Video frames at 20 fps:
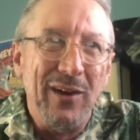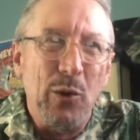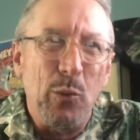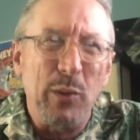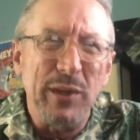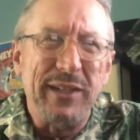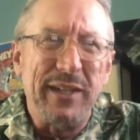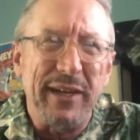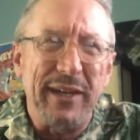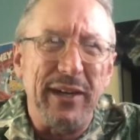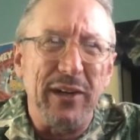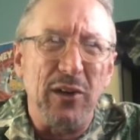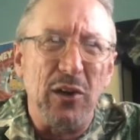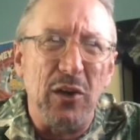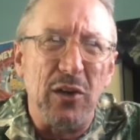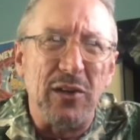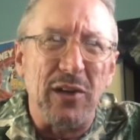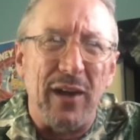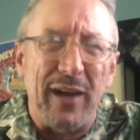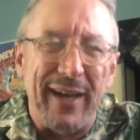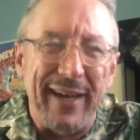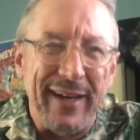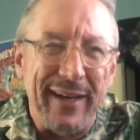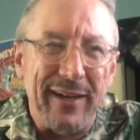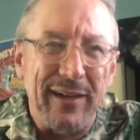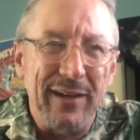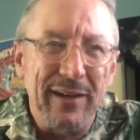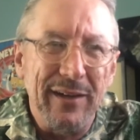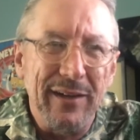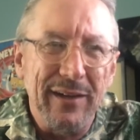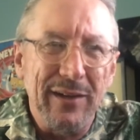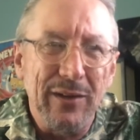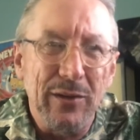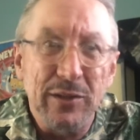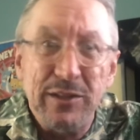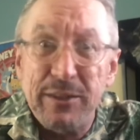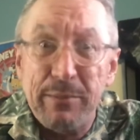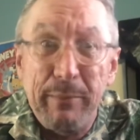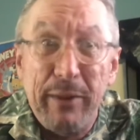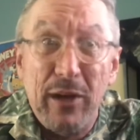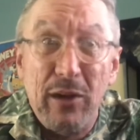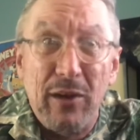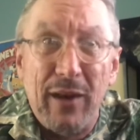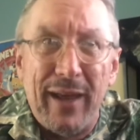What did it look like? Smell